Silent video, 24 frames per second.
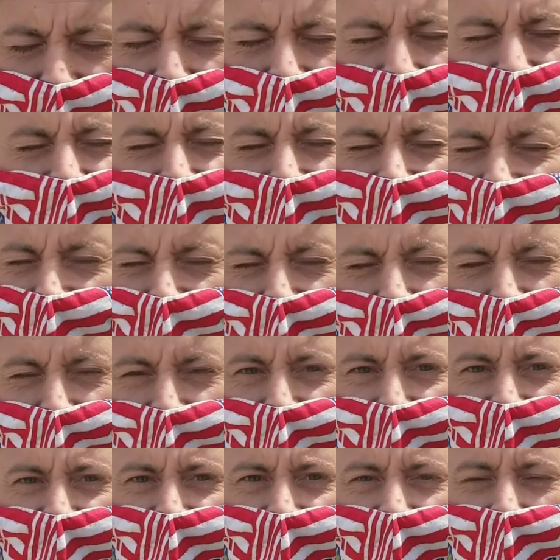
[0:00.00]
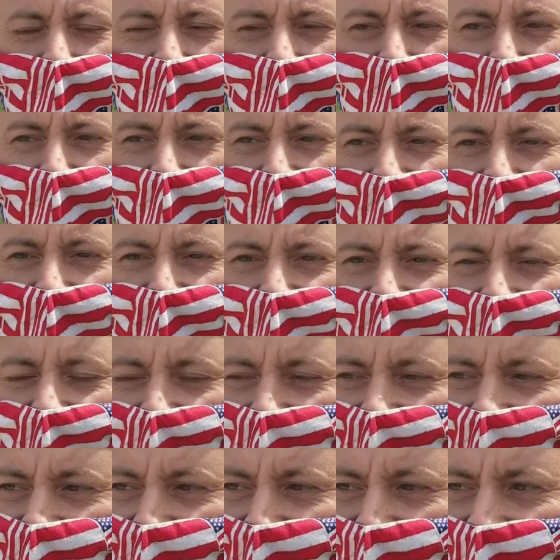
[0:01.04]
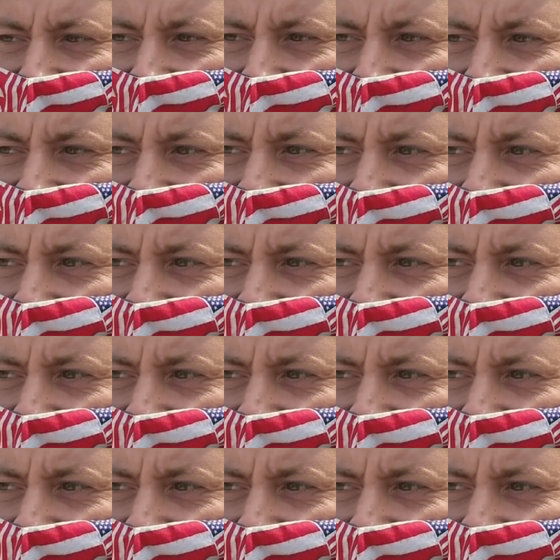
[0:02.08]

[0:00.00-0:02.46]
Right. Right. That'd great. great. That's uh,